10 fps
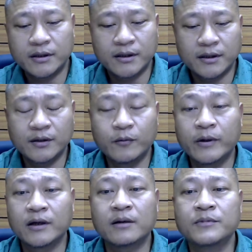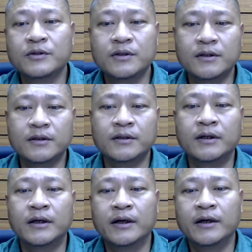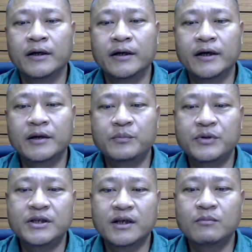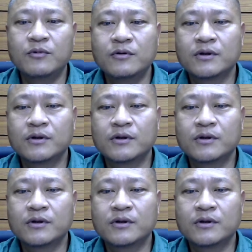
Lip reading: Welcome to the NPTEL